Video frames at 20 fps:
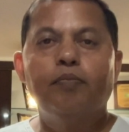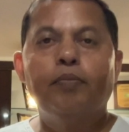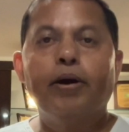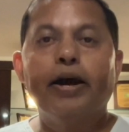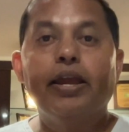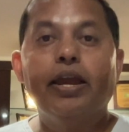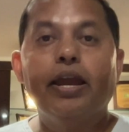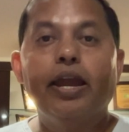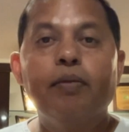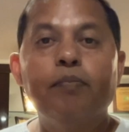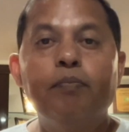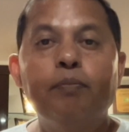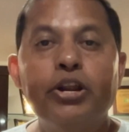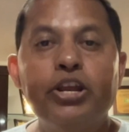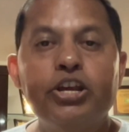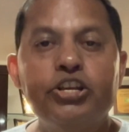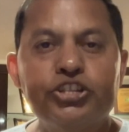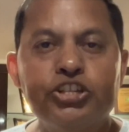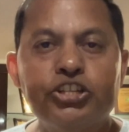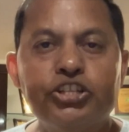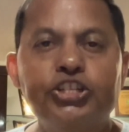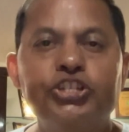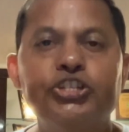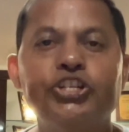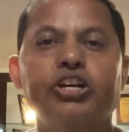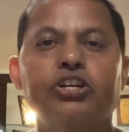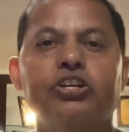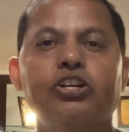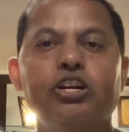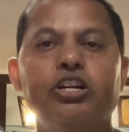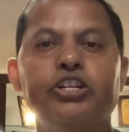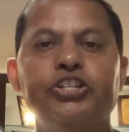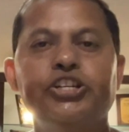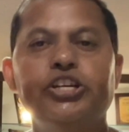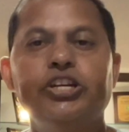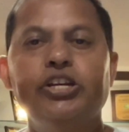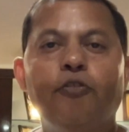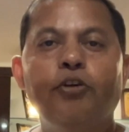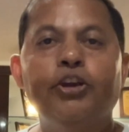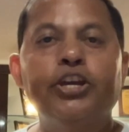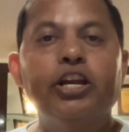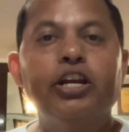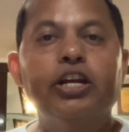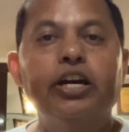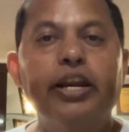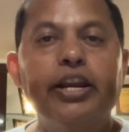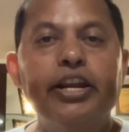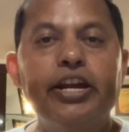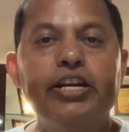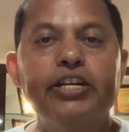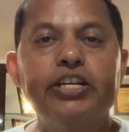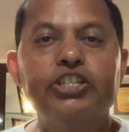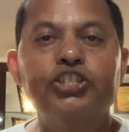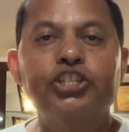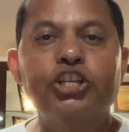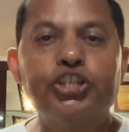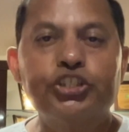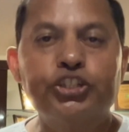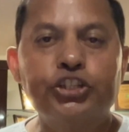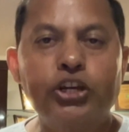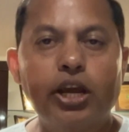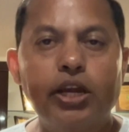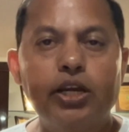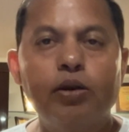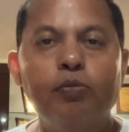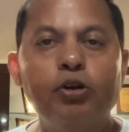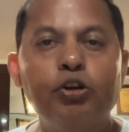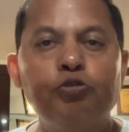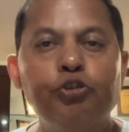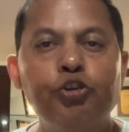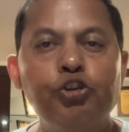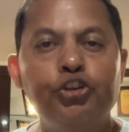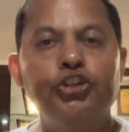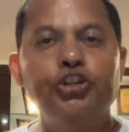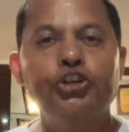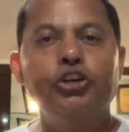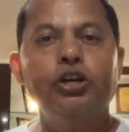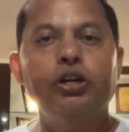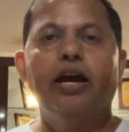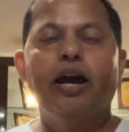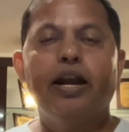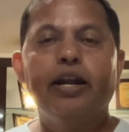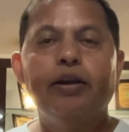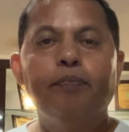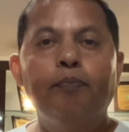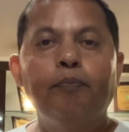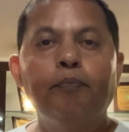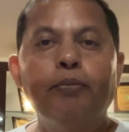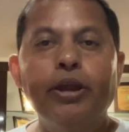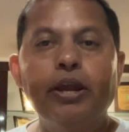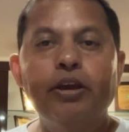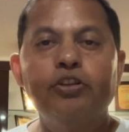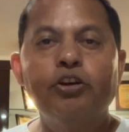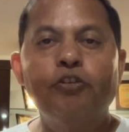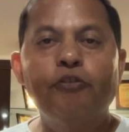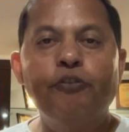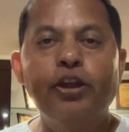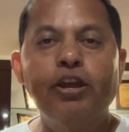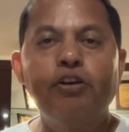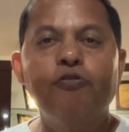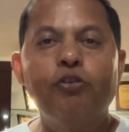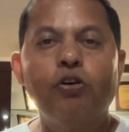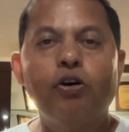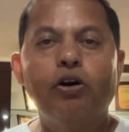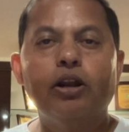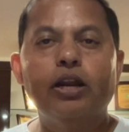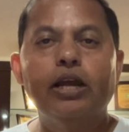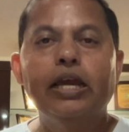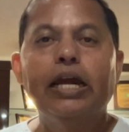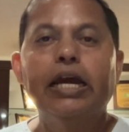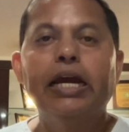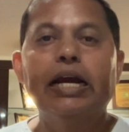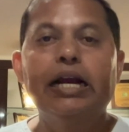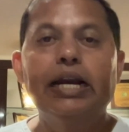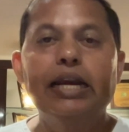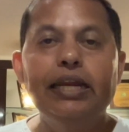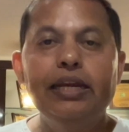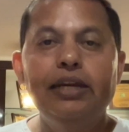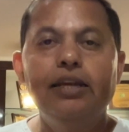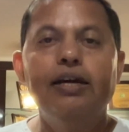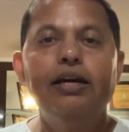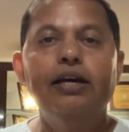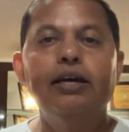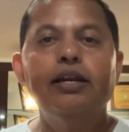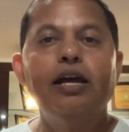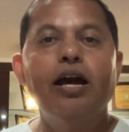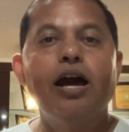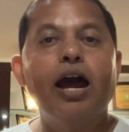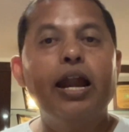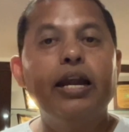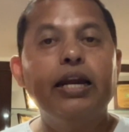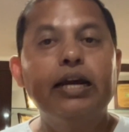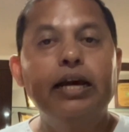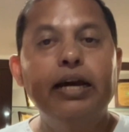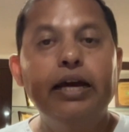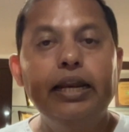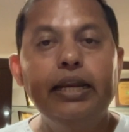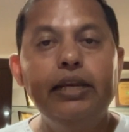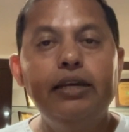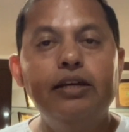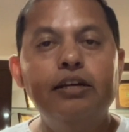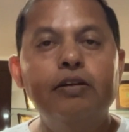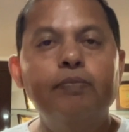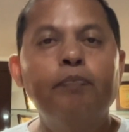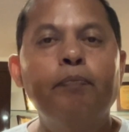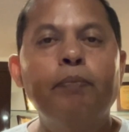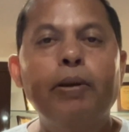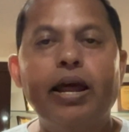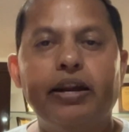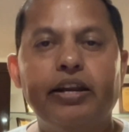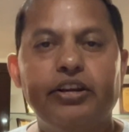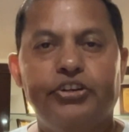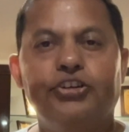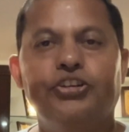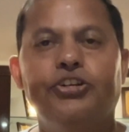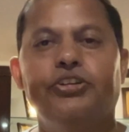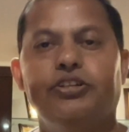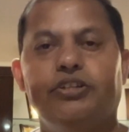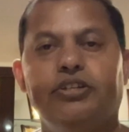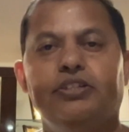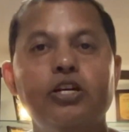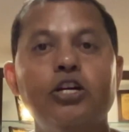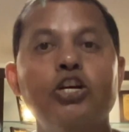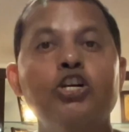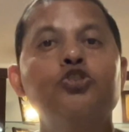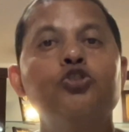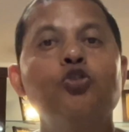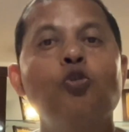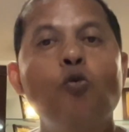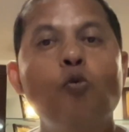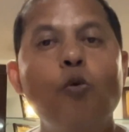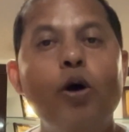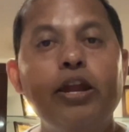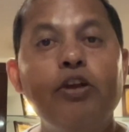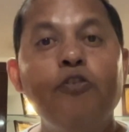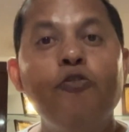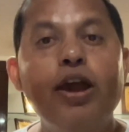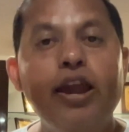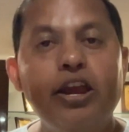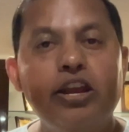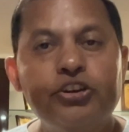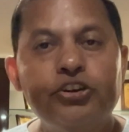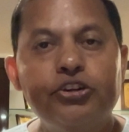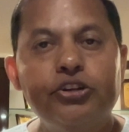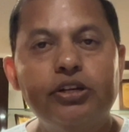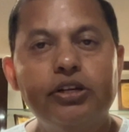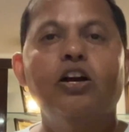By embracing this technology, we can create a sustainable future and pave the way for cleaner and greener planet. So why wait?